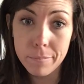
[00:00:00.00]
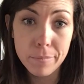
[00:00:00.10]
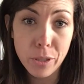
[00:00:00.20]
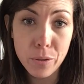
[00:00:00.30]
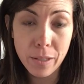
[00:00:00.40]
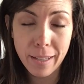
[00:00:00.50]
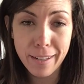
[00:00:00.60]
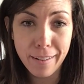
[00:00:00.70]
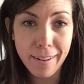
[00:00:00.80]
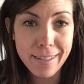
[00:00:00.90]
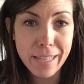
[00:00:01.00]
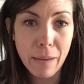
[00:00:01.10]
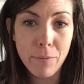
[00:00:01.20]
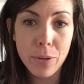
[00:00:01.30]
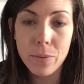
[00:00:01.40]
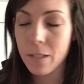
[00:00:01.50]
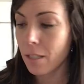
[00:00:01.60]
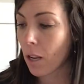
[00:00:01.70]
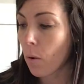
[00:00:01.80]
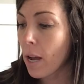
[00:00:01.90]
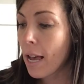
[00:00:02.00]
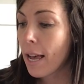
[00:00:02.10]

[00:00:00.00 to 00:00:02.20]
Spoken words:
usually eat a lot of the same foods, and so